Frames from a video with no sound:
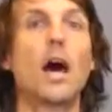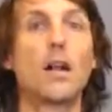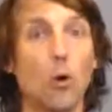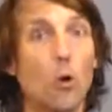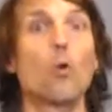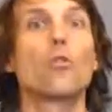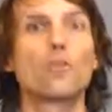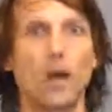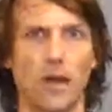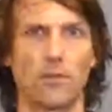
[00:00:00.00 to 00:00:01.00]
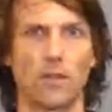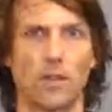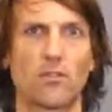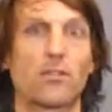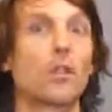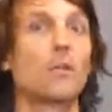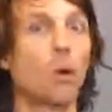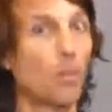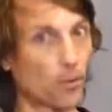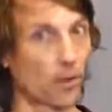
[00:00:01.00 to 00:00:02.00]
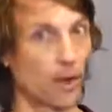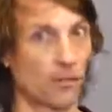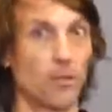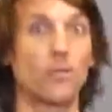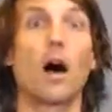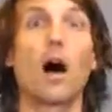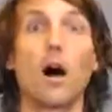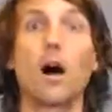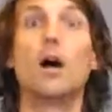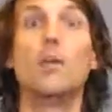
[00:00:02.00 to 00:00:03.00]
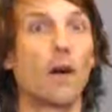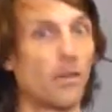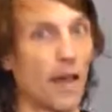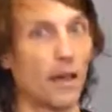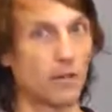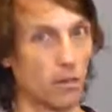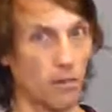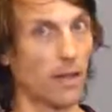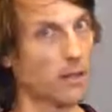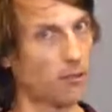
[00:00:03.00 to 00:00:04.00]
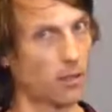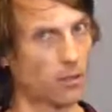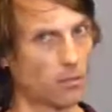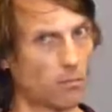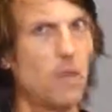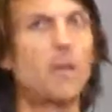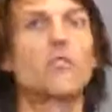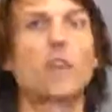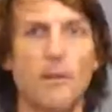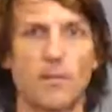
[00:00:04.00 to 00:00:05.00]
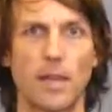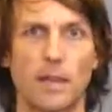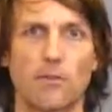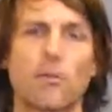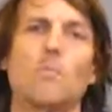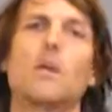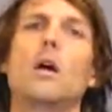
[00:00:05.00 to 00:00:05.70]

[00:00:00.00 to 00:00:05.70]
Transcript: And all scientists, proper scientists, are, by that correct definition, skeptics.